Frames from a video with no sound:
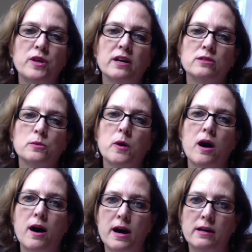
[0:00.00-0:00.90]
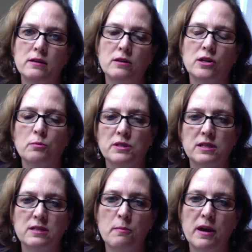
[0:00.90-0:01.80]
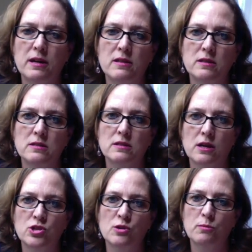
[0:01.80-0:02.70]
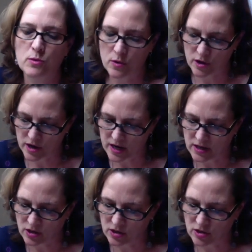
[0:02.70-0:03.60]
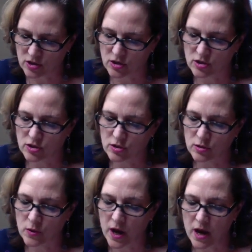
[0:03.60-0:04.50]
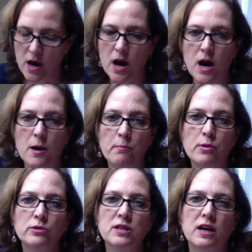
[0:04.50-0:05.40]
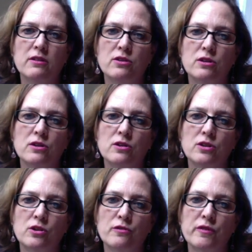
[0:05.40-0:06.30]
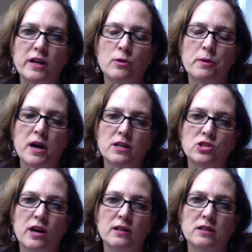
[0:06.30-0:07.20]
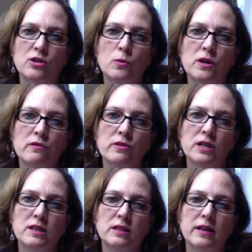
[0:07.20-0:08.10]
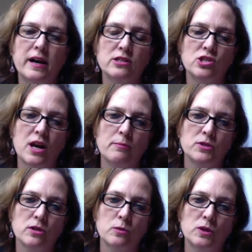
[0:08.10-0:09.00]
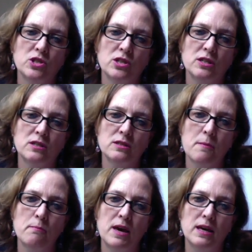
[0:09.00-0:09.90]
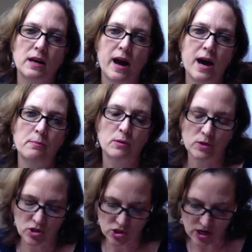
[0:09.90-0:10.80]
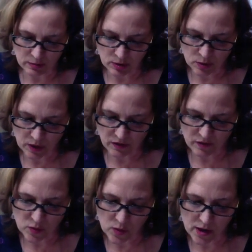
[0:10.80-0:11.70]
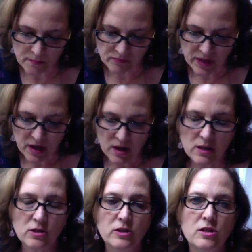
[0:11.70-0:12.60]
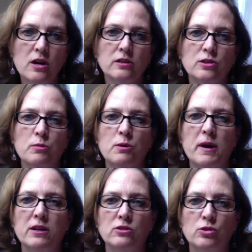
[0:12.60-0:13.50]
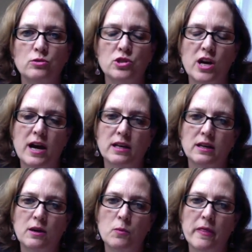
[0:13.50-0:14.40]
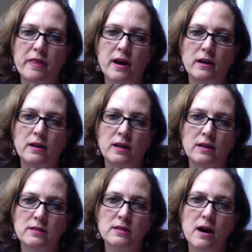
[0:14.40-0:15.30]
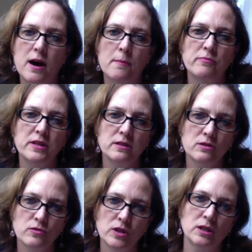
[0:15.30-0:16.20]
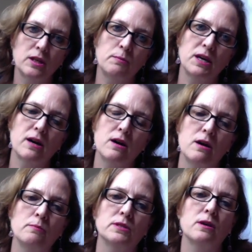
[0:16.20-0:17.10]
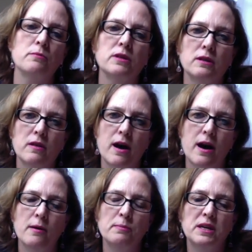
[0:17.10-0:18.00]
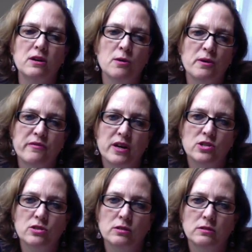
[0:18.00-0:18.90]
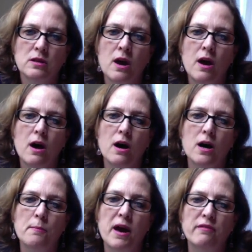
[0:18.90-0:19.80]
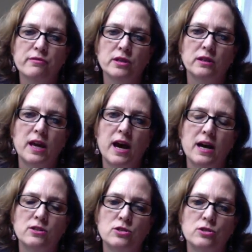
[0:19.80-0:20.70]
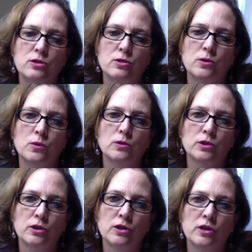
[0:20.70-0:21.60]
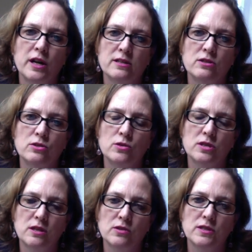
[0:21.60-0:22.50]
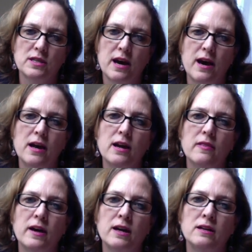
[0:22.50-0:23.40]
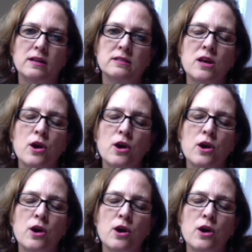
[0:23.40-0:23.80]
that SWOT, you're going to participate in the discussion board, and you're going to start to pull together your final project. And you'll want to read the last chapter, which is Make It Happen, which is chapter 24. So let's talk a little bit about newsjacking and what that is. This has really become something that PR professionals have really had to learn as a new skill set, and that is